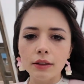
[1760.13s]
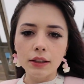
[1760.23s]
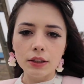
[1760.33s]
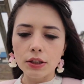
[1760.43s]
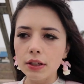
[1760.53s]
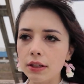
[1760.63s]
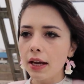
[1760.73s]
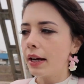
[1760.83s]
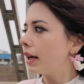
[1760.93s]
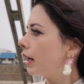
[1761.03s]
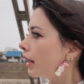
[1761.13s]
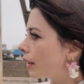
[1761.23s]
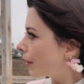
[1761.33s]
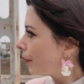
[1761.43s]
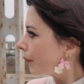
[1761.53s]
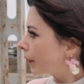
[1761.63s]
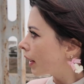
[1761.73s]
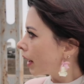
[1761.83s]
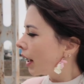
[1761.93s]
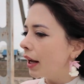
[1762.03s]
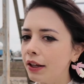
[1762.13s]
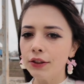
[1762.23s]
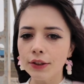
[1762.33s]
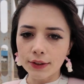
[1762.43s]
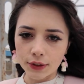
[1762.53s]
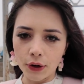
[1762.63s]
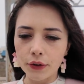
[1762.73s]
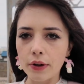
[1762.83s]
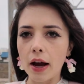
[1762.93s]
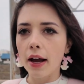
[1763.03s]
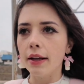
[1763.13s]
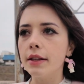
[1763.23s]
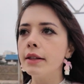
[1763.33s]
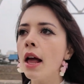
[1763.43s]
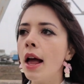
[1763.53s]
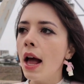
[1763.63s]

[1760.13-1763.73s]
it's just like, it's just so nice.